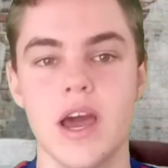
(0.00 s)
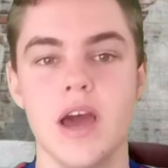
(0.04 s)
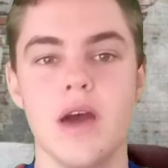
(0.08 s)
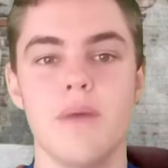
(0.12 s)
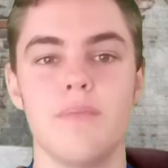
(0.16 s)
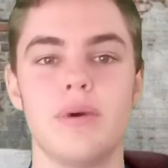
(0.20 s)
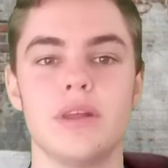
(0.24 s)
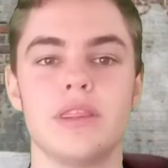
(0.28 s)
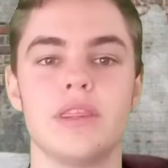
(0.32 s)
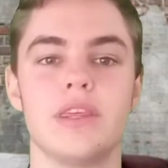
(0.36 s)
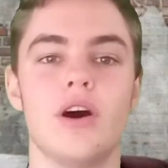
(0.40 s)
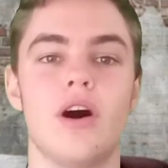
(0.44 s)

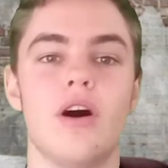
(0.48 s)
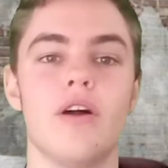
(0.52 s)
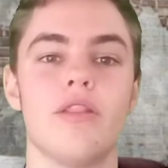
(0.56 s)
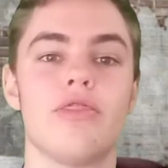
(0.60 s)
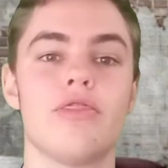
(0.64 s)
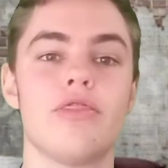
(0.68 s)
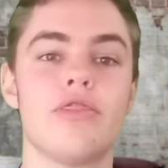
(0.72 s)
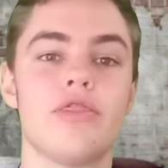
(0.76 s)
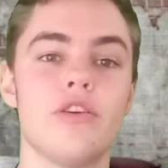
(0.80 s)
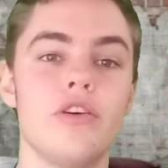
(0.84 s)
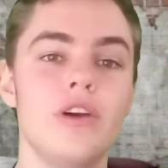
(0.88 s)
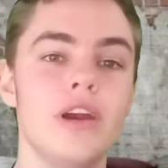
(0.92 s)
But there are
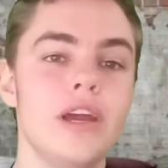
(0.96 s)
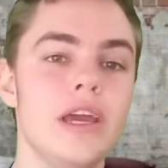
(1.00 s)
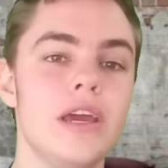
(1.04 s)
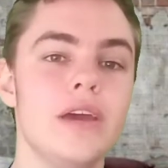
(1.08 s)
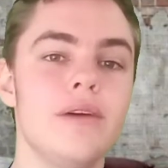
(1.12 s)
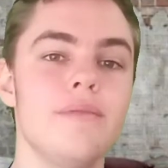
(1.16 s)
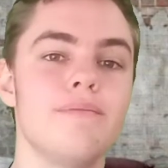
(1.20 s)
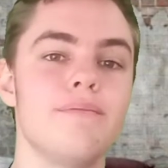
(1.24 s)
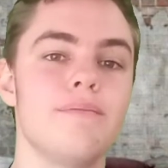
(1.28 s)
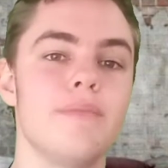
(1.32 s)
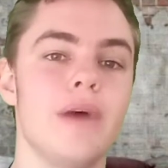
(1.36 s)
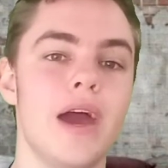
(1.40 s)

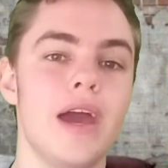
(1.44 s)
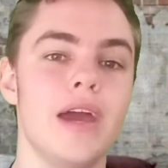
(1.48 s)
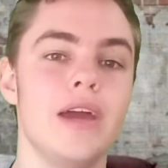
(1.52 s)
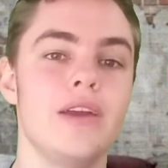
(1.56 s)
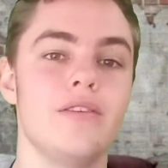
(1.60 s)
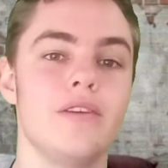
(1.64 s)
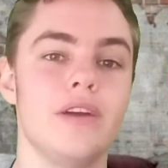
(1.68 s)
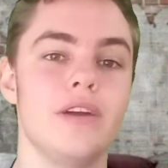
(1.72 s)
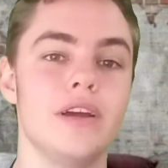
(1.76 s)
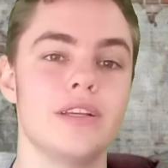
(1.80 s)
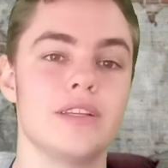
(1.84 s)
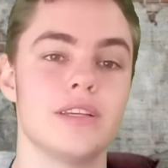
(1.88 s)
three
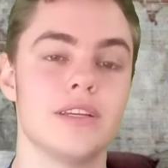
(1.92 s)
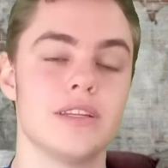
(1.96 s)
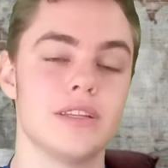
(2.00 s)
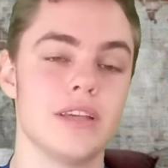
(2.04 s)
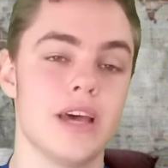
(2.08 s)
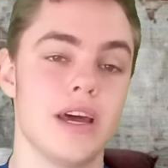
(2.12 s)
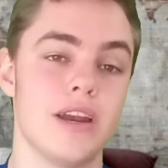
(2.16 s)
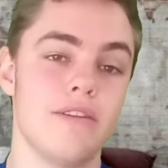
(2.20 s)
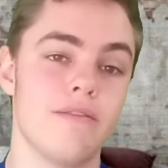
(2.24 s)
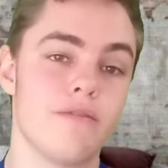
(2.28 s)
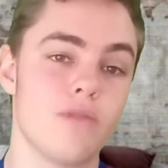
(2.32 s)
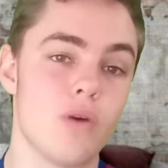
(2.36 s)
main reasons,
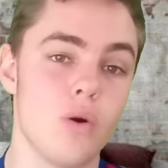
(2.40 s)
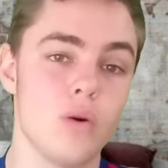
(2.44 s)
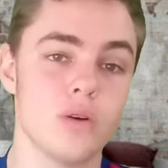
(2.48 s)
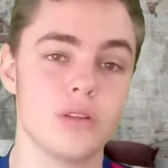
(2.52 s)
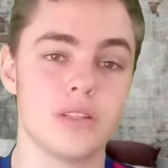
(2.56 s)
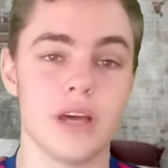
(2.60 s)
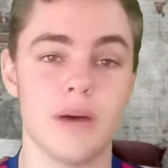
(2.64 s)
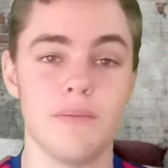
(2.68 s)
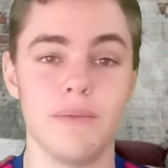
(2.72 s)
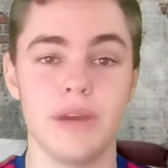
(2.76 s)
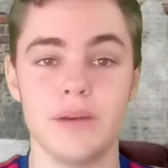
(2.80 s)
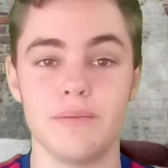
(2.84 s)
and of
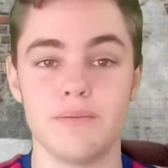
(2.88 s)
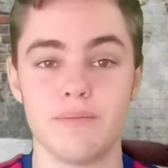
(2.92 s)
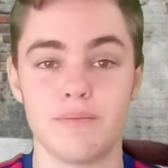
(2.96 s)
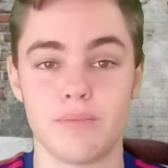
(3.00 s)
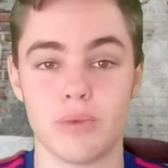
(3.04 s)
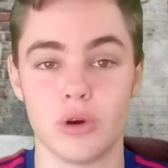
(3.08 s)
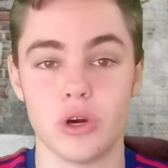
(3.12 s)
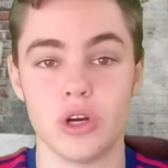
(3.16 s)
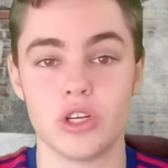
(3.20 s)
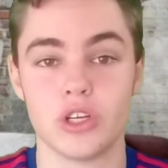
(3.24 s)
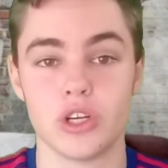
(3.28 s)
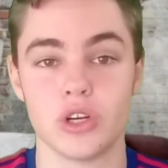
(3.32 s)
course, I mean,
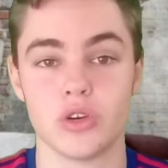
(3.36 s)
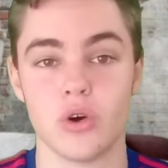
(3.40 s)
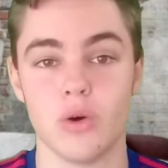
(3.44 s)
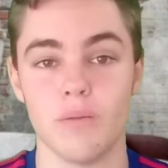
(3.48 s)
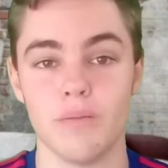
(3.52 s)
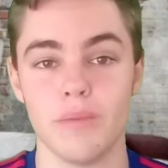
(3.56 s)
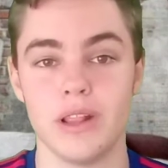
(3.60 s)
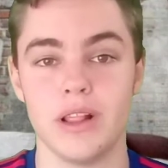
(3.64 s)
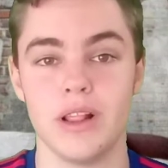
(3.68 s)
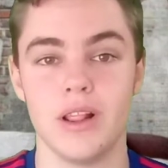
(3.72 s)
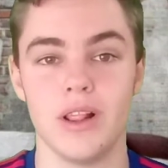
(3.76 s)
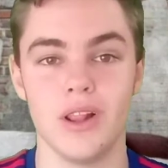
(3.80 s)
Borussia
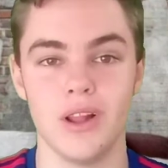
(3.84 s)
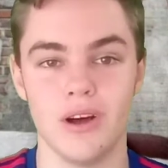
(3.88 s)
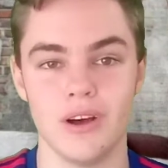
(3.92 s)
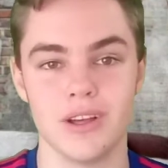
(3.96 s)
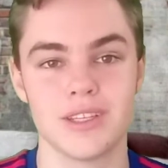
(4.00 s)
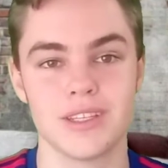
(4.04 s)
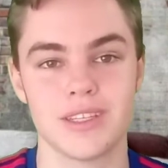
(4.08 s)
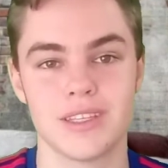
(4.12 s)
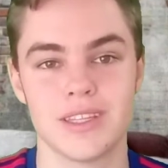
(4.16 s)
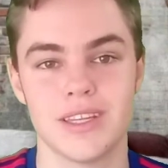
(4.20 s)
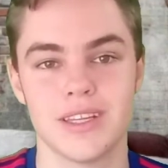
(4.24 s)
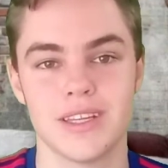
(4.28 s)
Dortmund
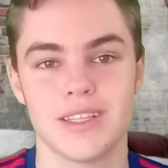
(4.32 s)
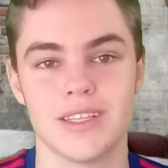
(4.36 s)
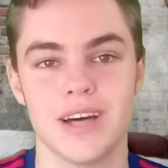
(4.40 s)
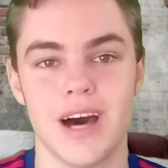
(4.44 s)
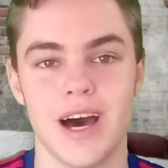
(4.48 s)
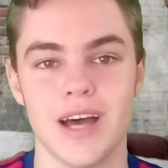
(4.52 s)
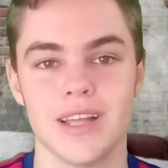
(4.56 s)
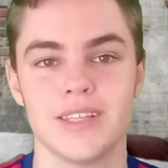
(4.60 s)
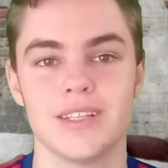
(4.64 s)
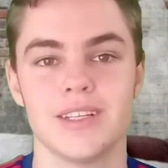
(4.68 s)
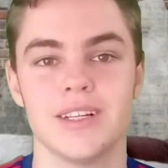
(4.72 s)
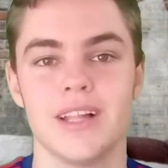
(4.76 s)
lost the
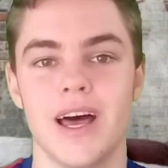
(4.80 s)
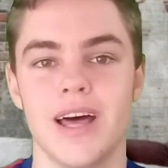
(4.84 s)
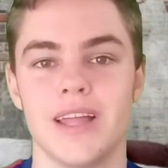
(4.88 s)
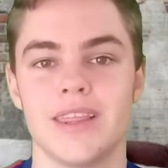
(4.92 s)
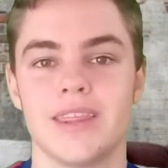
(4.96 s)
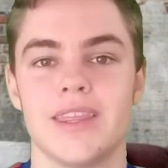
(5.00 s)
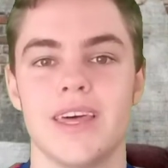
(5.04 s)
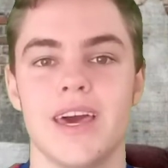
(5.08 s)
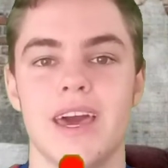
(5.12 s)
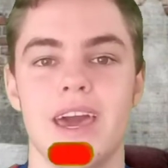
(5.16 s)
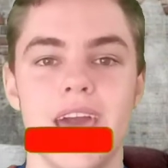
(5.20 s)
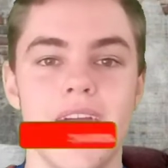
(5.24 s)
title
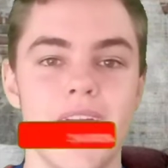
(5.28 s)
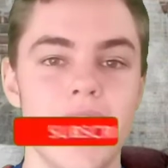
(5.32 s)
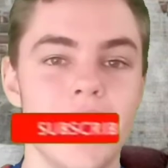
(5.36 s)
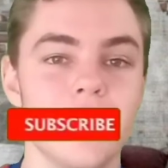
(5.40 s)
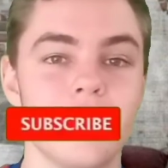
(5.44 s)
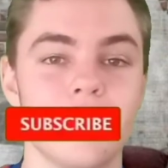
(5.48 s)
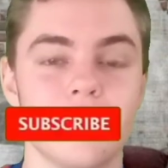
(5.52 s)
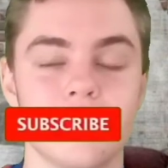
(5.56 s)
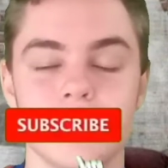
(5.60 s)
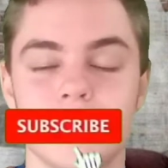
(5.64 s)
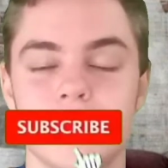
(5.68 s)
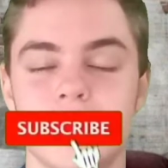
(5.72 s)
at the
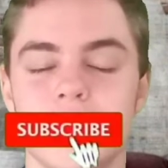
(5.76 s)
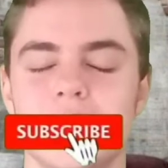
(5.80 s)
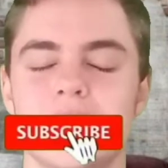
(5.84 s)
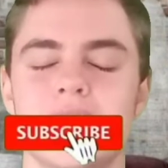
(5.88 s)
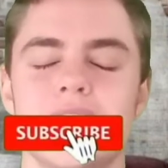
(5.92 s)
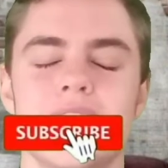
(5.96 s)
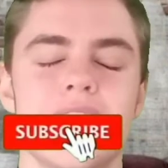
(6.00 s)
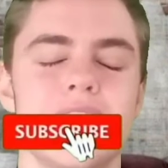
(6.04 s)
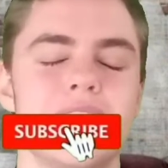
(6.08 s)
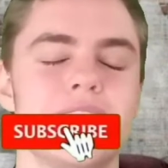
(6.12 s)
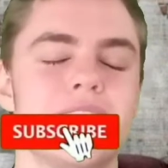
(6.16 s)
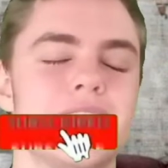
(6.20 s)
end of the
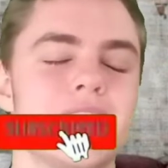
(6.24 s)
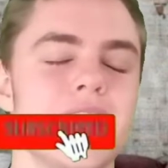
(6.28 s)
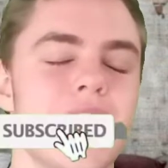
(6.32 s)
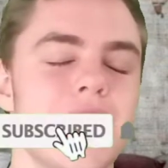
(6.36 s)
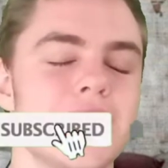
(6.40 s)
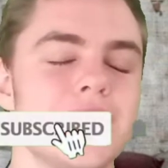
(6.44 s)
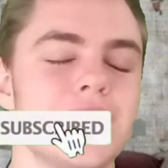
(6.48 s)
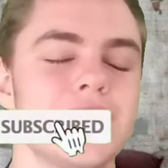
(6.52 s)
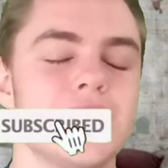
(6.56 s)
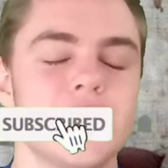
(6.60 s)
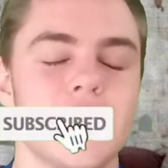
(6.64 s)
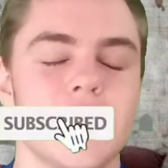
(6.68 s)
season. They
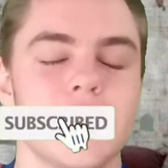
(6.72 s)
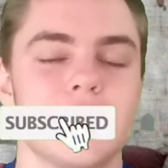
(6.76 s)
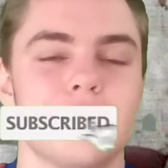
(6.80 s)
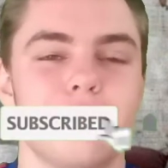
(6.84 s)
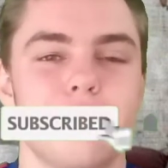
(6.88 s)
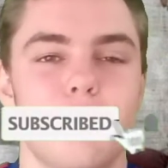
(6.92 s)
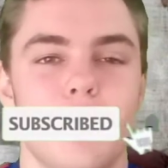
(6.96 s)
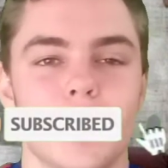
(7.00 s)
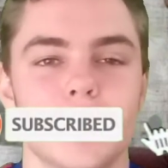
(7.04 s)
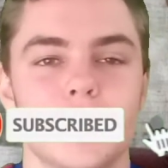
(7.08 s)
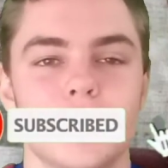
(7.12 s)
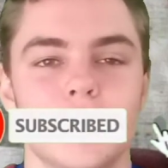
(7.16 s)
just
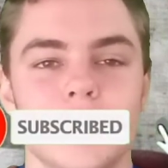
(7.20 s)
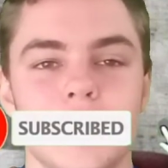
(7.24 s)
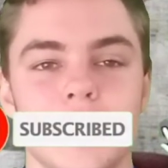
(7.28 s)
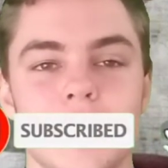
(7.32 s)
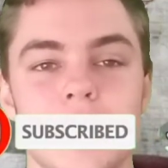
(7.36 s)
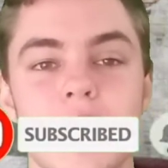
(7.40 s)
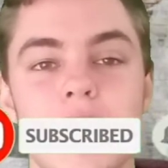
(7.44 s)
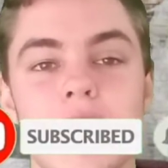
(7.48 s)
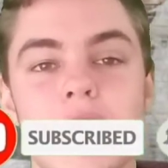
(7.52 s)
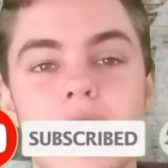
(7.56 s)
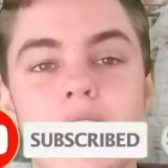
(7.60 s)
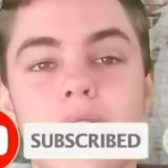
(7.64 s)
bottled
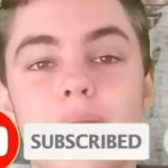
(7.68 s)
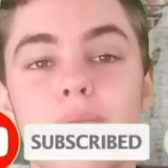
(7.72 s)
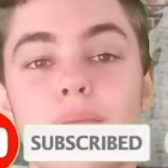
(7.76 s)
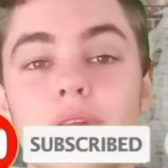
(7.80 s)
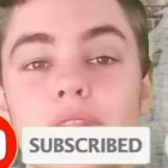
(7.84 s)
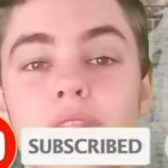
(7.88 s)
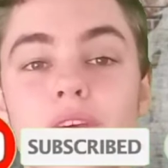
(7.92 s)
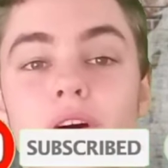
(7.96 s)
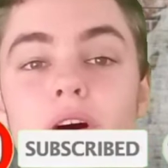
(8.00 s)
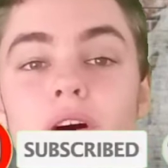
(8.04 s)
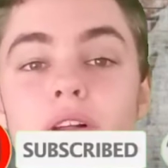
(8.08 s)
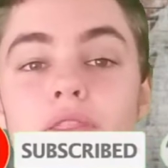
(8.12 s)
it.
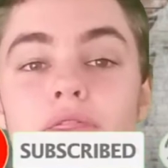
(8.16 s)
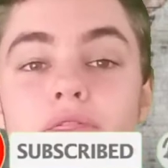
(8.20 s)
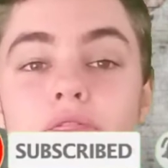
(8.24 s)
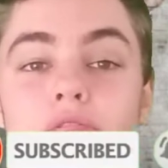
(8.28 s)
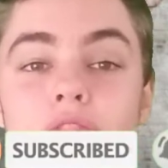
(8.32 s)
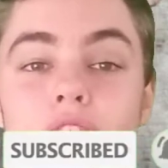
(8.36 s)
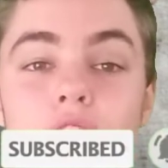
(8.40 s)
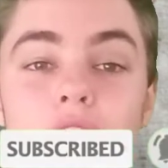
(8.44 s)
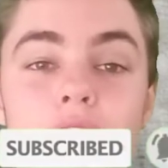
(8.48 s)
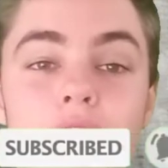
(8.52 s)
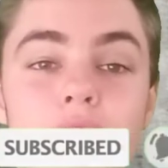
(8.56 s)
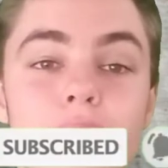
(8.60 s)
But there are
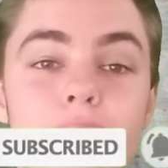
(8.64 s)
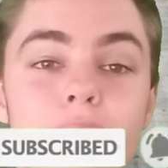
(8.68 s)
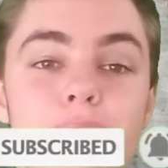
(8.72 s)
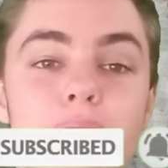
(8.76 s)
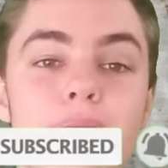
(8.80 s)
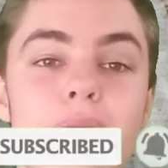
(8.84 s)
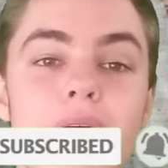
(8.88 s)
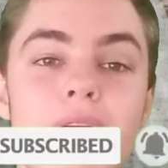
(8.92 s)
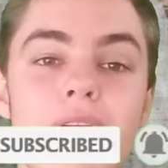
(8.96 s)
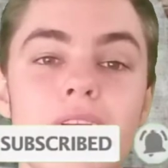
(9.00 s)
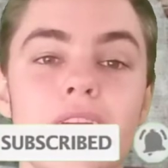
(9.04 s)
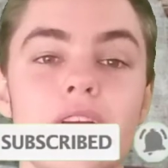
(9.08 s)
three
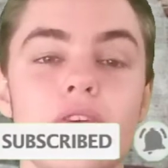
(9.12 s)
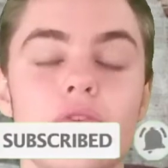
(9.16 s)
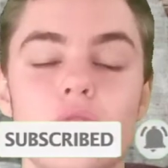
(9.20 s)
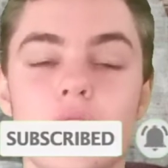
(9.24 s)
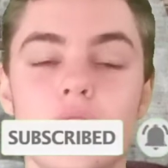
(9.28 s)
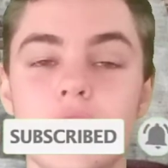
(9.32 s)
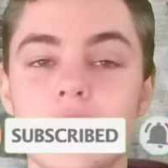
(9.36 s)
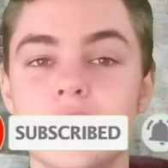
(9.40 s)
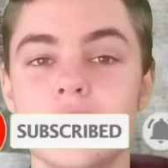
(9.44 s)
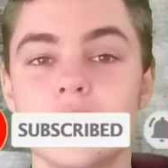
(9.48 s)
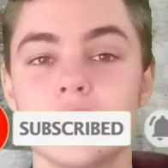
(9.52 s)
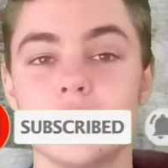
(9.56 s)
main
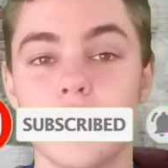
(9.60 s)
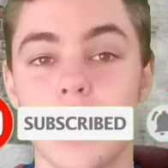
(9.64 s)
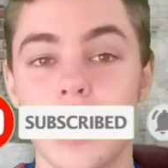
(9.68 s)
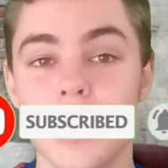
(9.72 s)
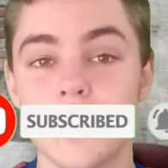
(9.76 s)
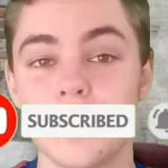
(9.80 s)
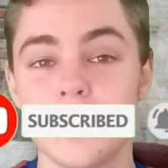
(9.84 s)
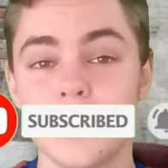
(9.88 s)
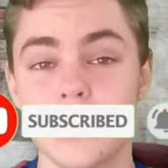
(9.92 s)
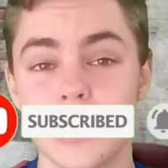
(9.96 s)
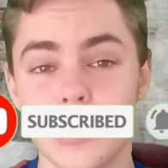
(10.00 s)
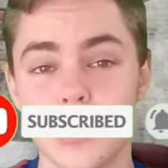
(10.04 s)
reasons why I
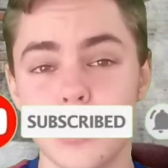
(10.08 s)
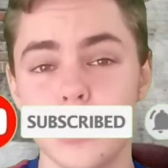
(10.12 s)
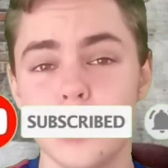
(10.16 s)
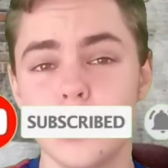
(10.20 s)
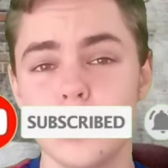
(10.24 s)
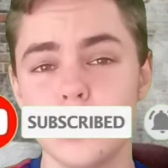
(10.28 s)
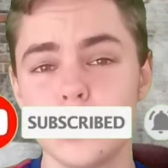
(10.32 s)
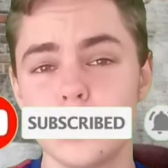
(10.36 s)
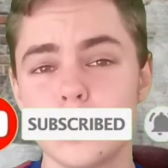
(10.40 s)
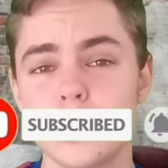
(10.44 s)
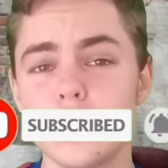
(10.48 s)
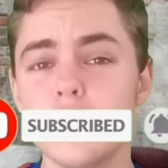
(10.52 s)
think they're going to
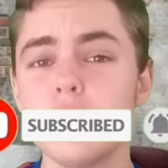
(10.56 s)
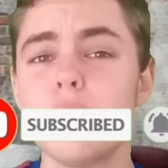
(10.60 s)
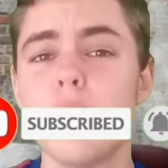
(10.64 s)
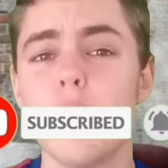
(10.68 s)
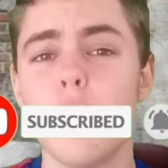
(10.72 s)
do super